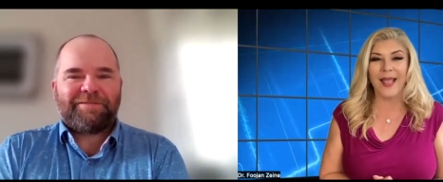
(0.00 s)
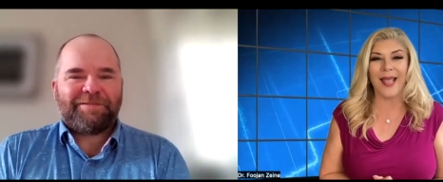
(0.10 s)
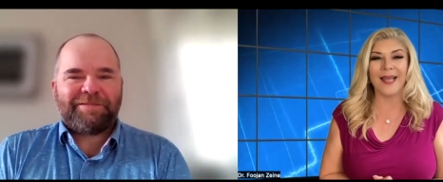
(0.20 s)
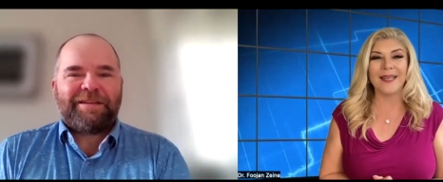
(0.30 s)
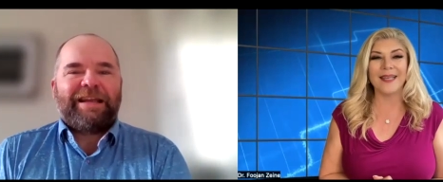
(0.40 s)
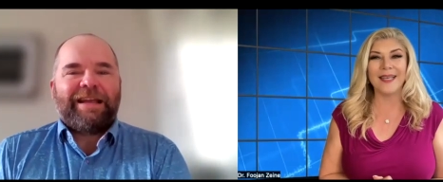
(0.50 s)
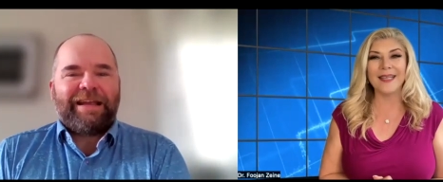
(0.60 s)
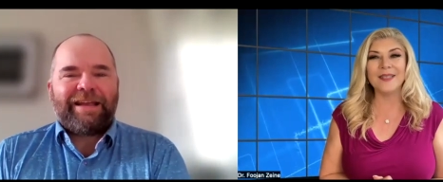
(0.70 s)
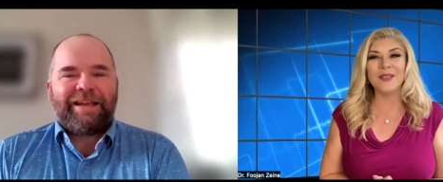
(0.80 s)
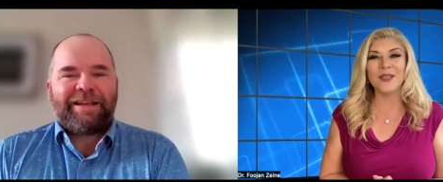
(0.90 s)
Speaker 1: And
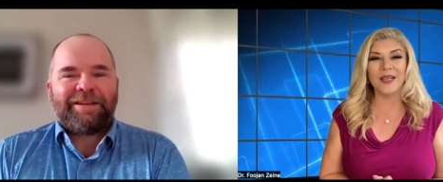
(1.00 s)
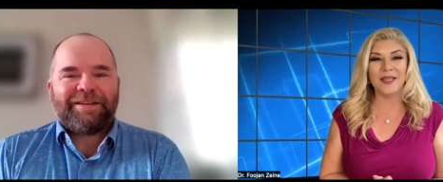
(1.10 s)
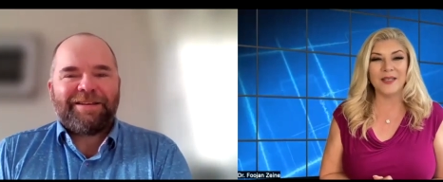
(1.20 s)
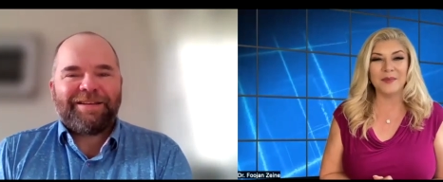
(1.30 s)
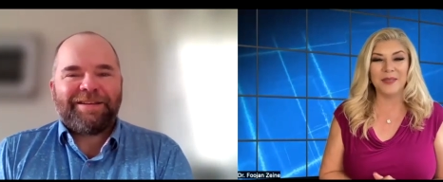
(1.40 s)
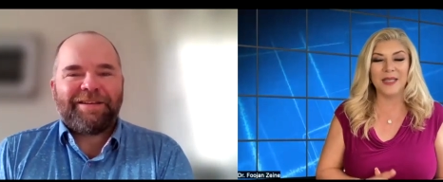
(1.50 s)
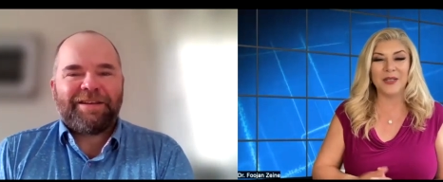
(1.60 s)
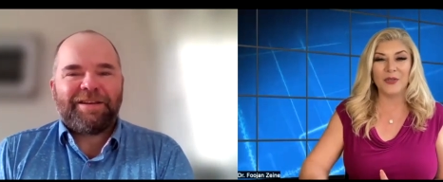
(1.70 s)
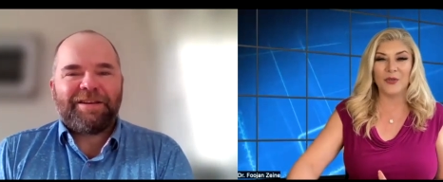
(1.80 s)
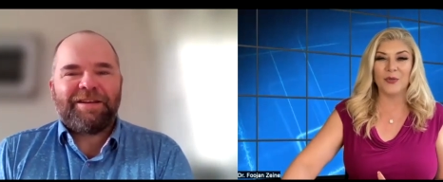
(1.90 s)
in
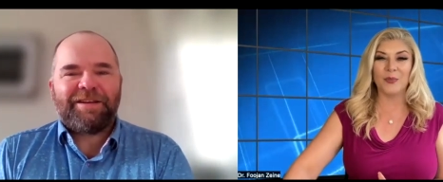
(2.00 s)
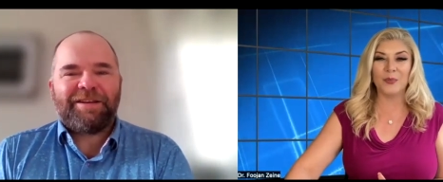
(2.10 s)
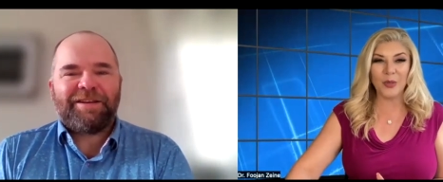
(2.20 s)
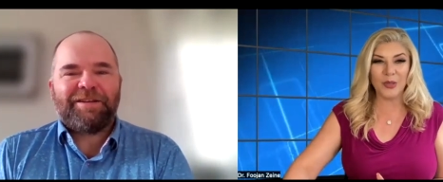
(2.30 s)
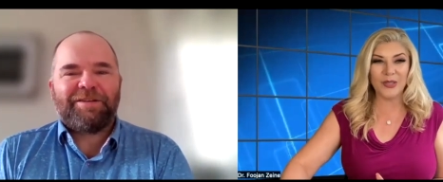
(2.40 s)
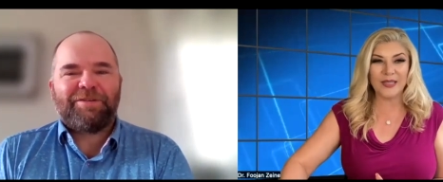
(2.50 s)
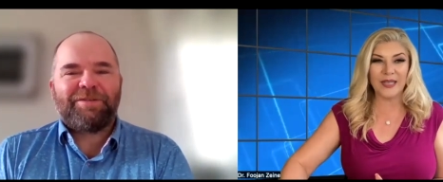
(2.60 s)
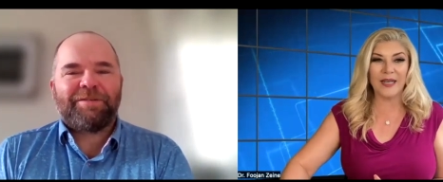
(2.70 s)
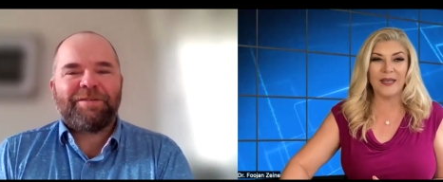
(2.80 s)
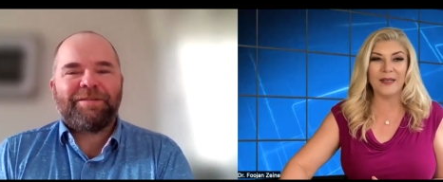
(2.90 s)
your book
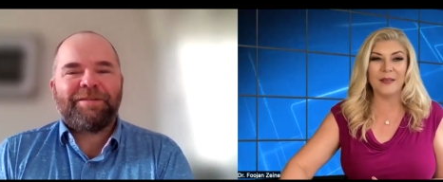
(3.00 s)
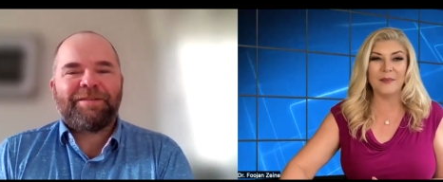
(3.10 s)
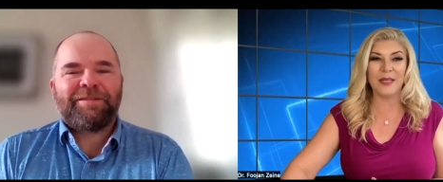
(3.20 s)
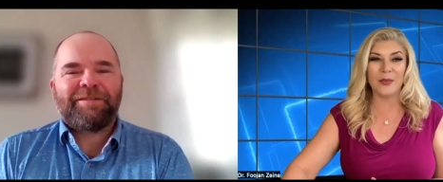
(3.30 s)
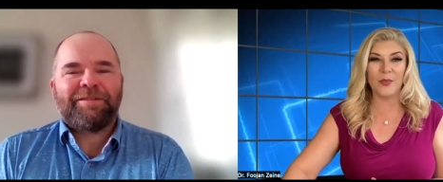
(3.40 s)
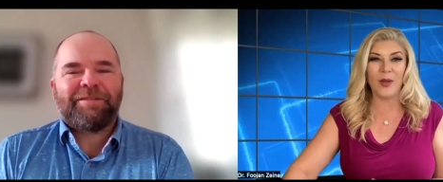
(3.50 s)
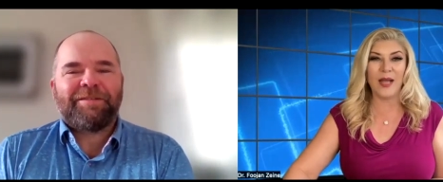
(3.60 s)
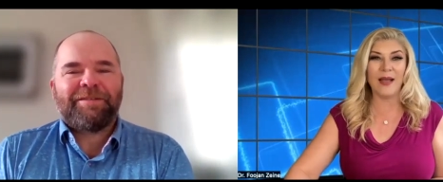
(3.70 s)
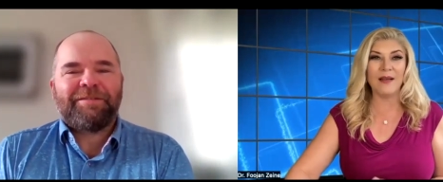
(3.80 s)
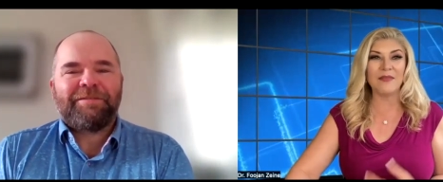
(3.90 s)
that you
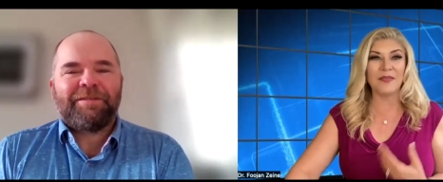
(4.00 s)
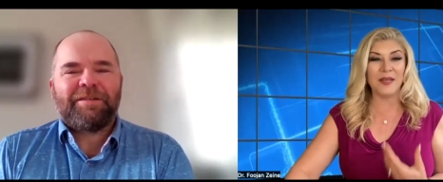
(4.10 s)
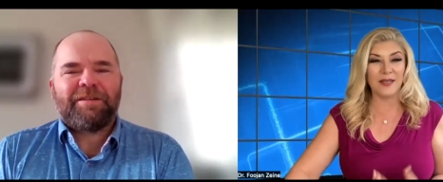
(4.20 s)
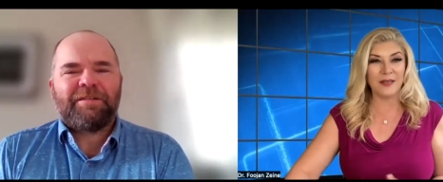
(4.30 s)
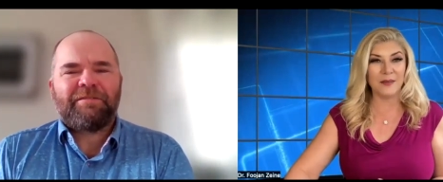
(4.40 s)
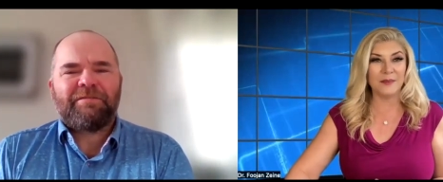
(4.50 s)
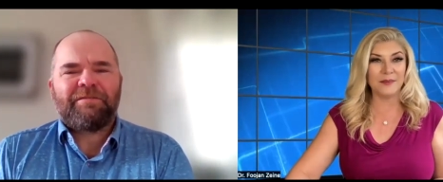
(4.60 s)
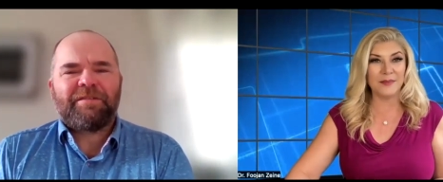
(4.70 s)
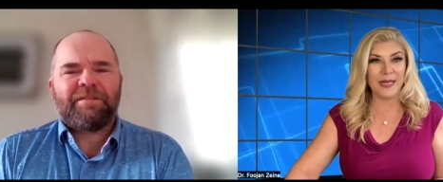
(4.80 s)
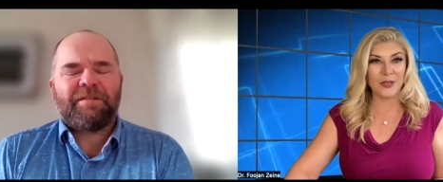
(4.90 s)
have
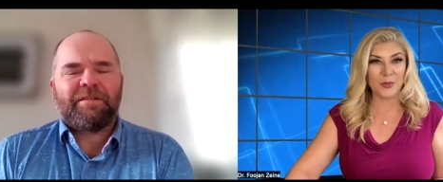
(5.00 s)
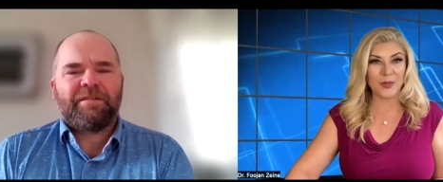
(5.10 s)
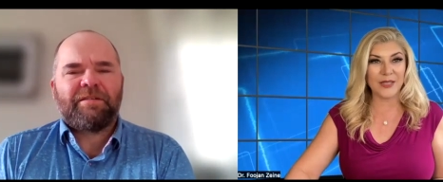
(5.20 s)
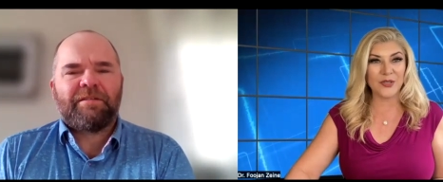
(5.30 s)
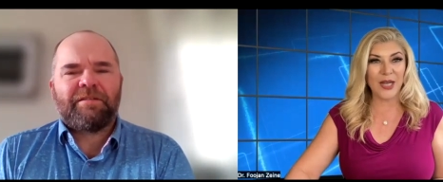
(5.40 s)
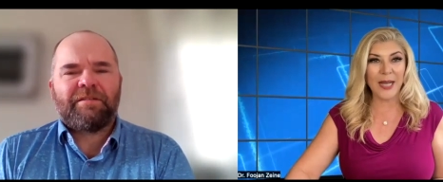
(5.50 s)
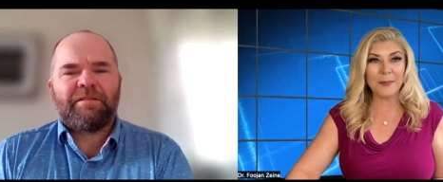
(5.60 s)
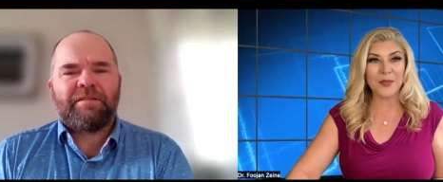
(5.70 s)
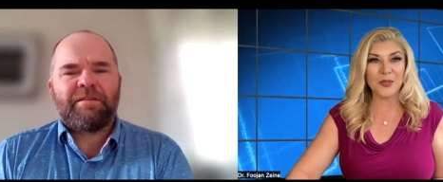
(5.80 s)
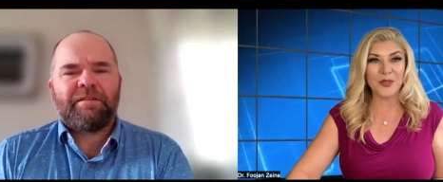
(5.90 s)
actually a
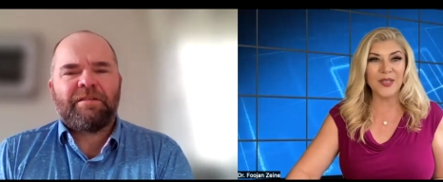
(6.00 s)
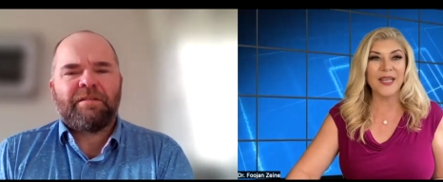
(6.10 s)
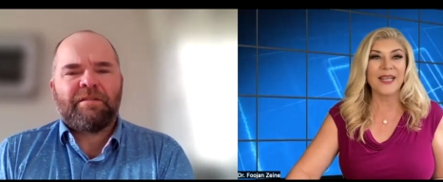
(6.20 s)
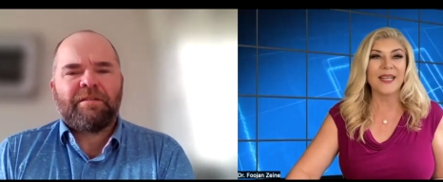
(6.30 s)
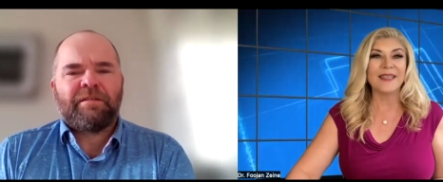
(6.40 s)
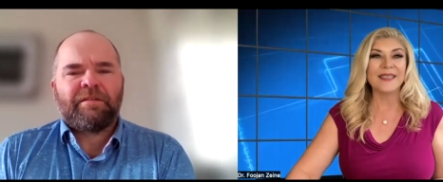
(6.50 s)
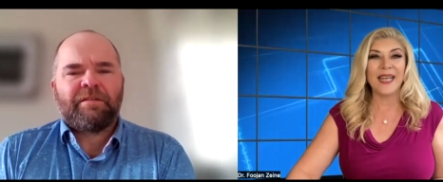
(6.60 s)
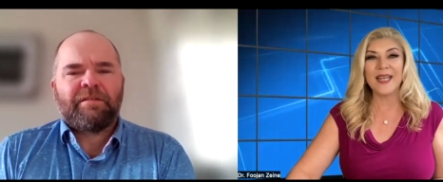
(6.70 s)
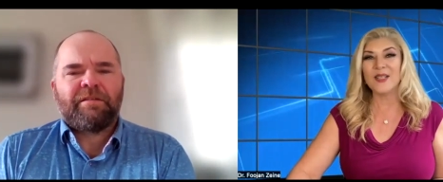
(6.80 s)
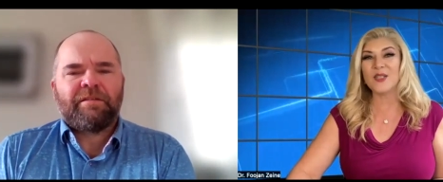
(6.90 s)
chapter, The
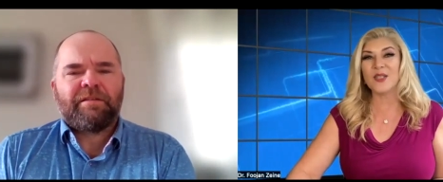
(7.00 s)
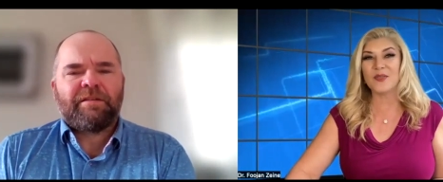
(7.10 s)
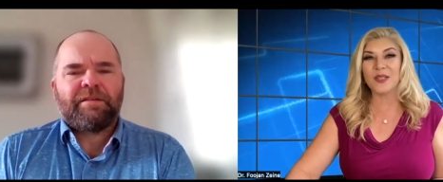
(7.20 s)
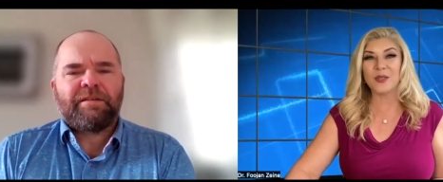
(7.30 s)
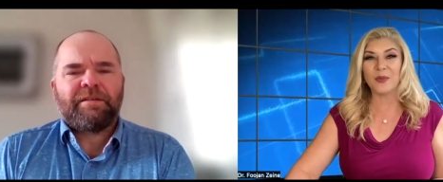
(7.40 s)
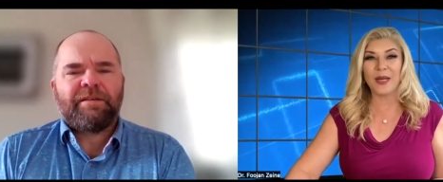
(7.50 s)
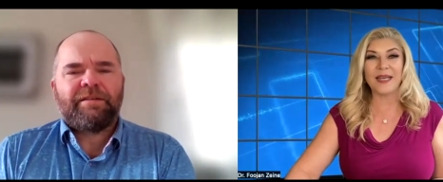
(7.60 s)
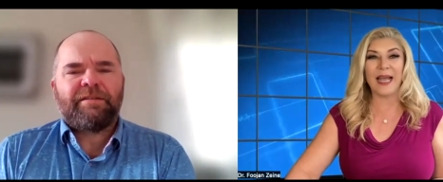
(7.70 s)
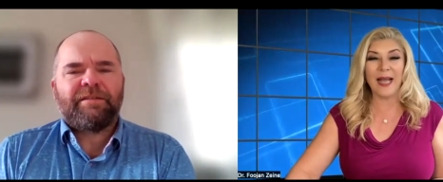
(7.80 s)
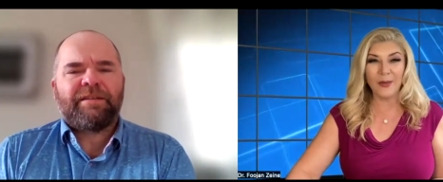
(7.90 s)
Tales of the
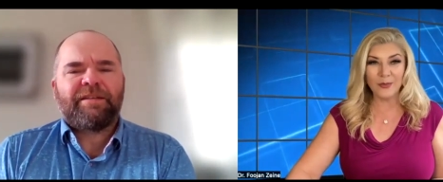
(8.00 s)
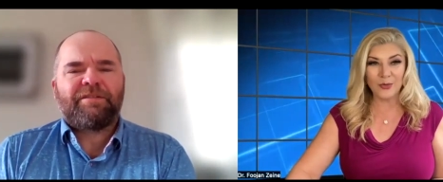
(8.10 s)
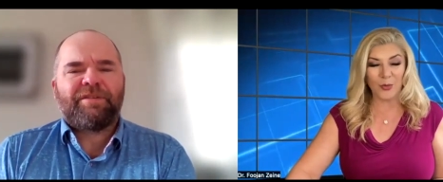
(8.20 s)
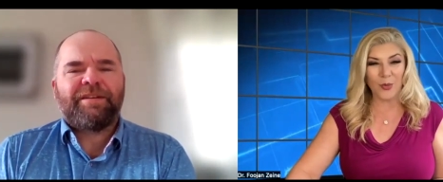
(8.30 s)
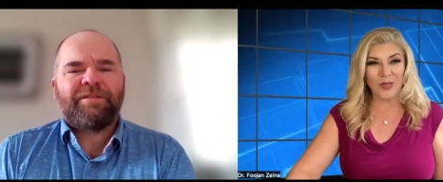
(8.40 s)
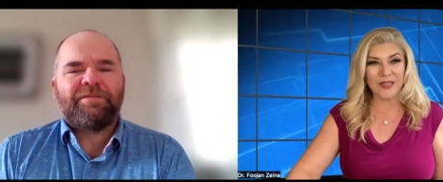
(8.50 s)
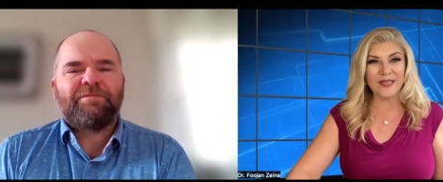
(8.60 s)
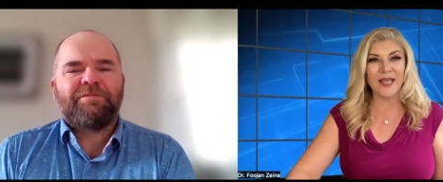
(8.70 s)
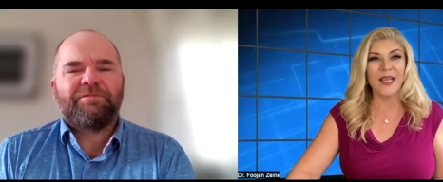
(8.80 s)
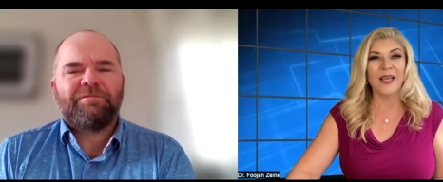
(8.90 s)
Great
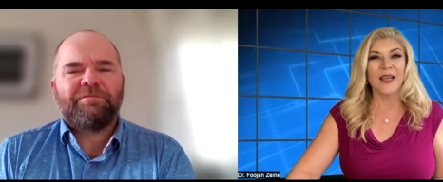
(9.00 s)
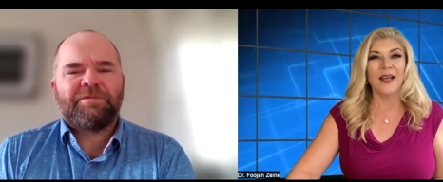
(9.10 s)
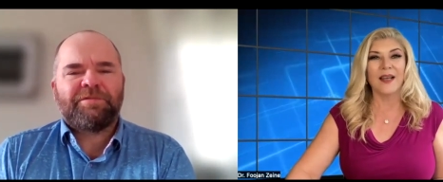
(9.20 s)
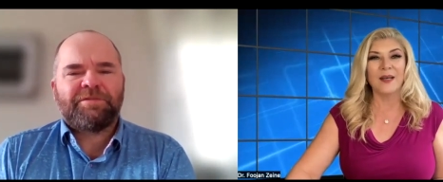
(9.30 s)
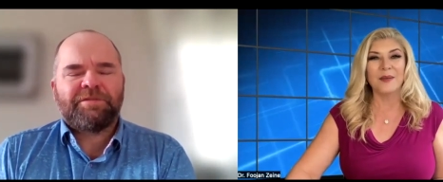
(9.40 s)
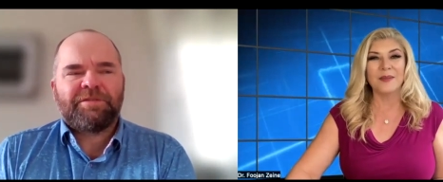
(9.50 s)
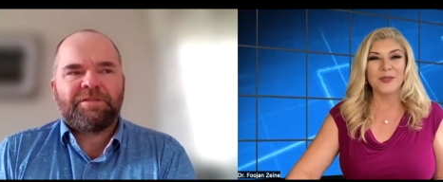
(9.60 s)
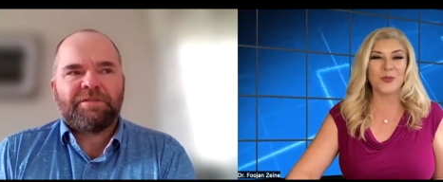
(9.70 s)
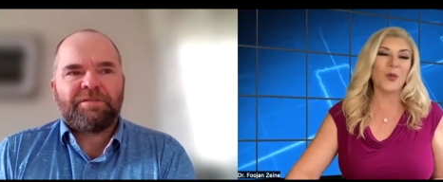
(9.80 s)
Outdoors, there's